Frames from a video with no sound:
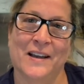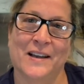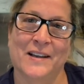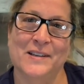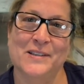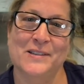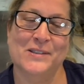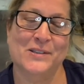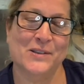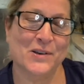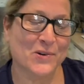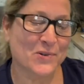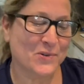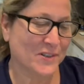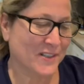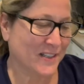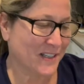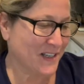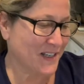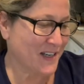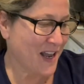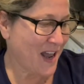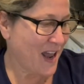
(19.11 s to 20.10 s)
So
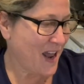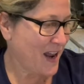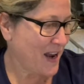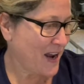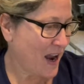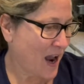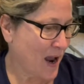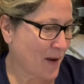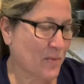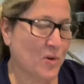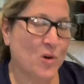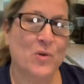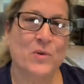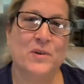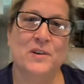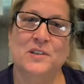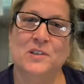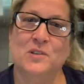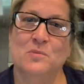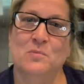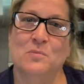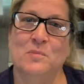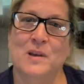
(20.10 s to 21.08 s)
today I'm going
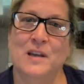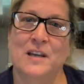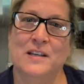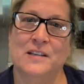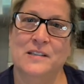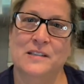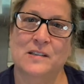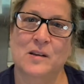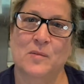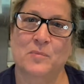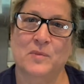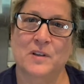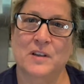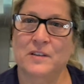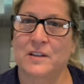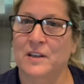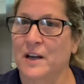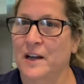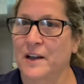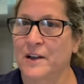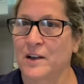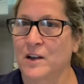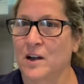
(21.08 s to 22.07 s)
to make something
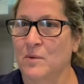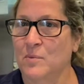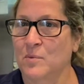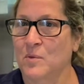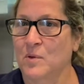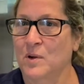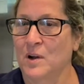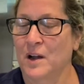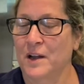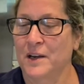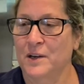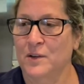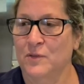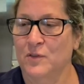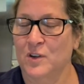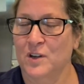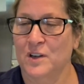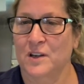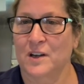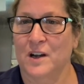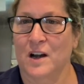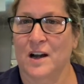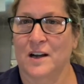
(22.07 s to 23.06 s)
that I kind of
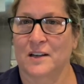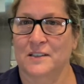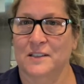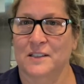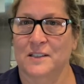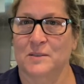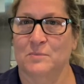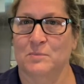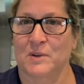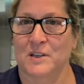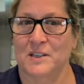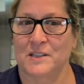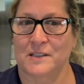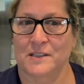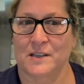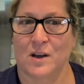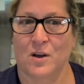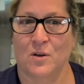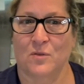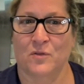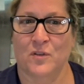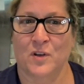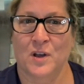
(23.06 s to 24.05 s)
concocted
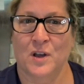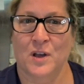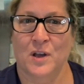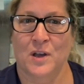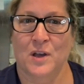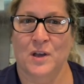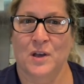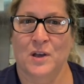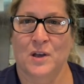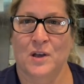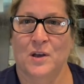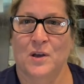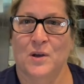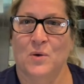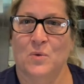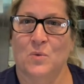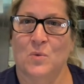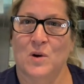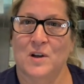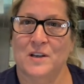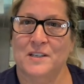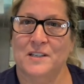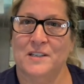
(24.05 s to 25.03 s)
myself
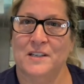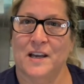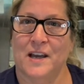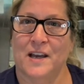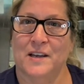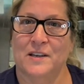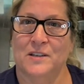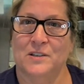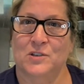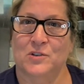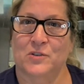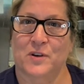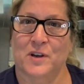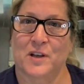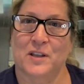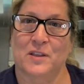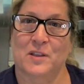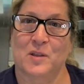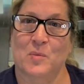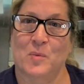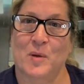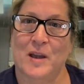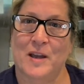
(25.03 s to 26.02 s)
one day during
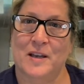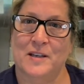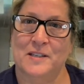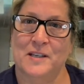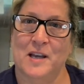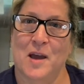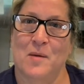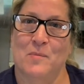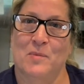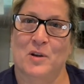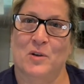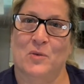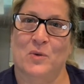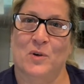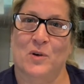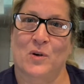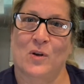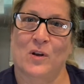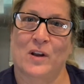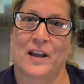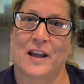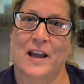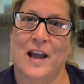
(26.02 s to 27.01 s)
the pandemic when
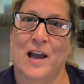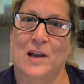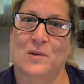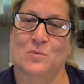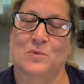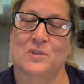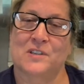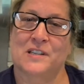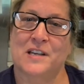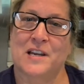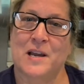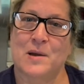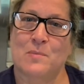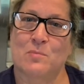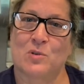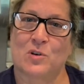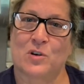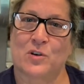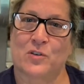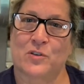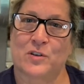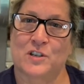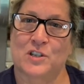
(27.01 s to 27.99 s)
all I had was
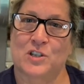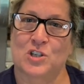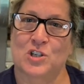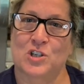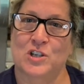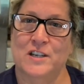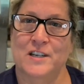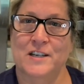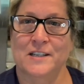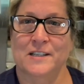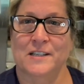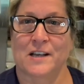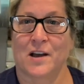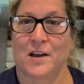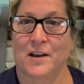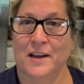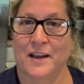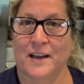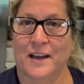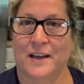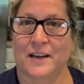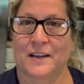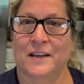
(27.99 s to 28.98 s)
hamburger and cheese on
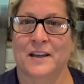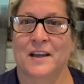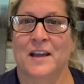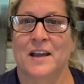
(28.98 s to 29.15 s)
hand.